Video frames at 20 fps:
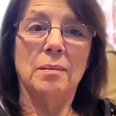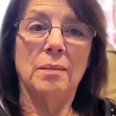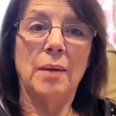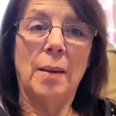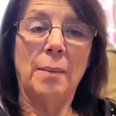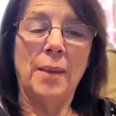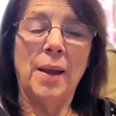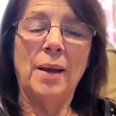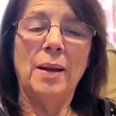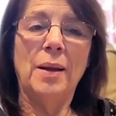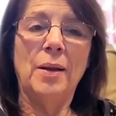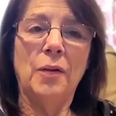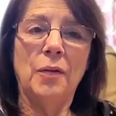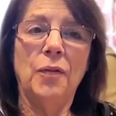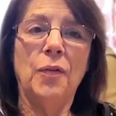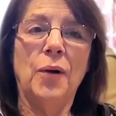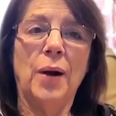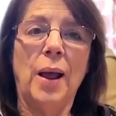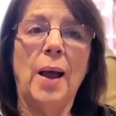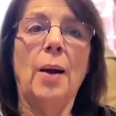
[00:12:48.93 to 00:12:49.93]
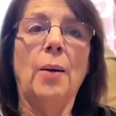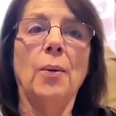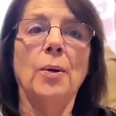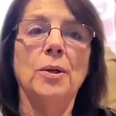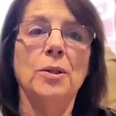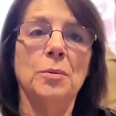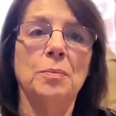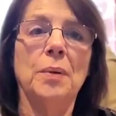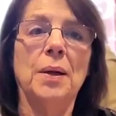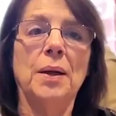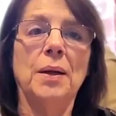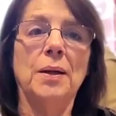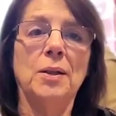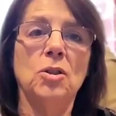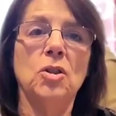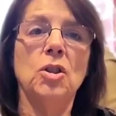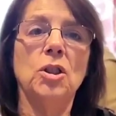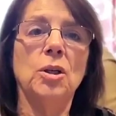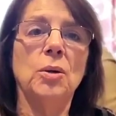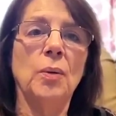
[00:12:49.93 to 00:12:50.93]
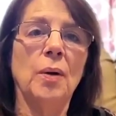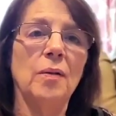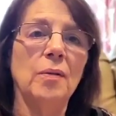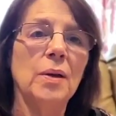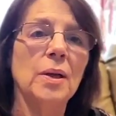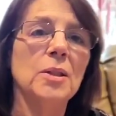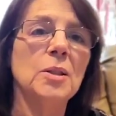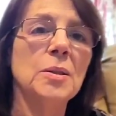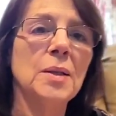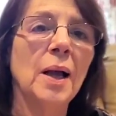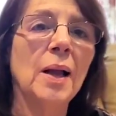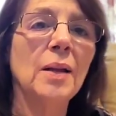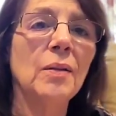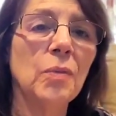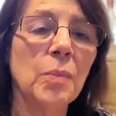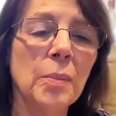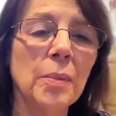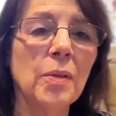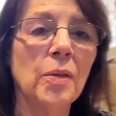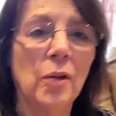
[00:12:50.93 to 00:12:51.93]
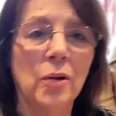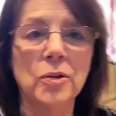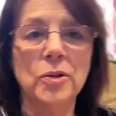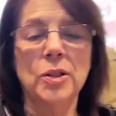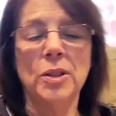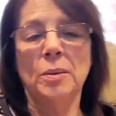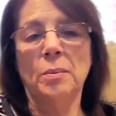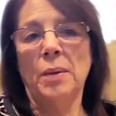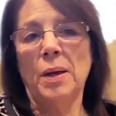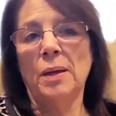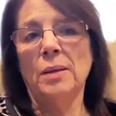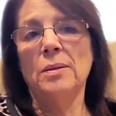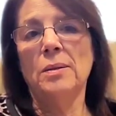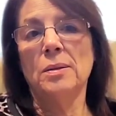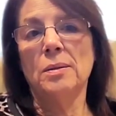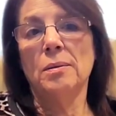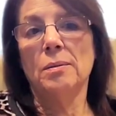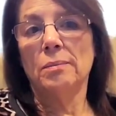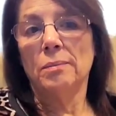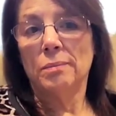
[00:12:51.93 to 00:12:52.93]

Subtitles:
I'm not here for an hour explaining it to you. It's not even been 13 minutes.